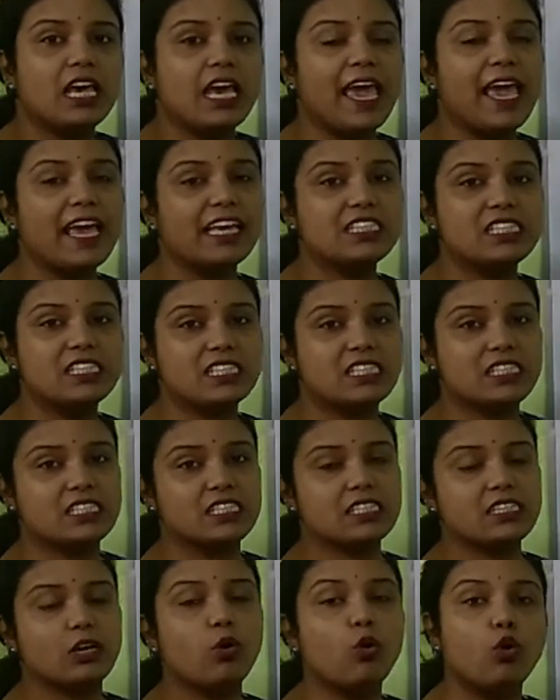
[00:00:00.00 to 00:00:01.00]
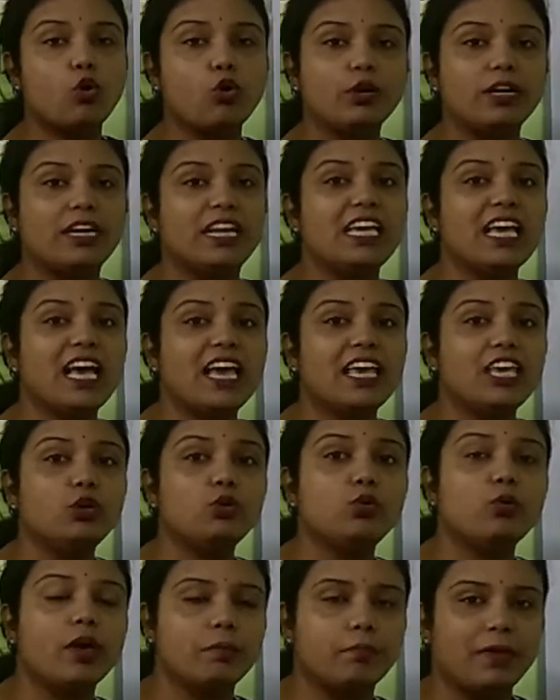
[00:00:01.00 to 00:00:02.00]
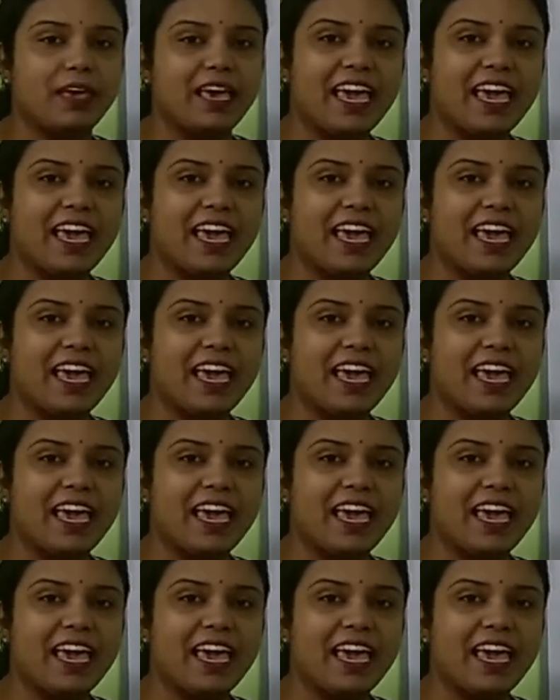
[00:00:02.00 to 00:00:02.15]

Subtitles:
SODIUM.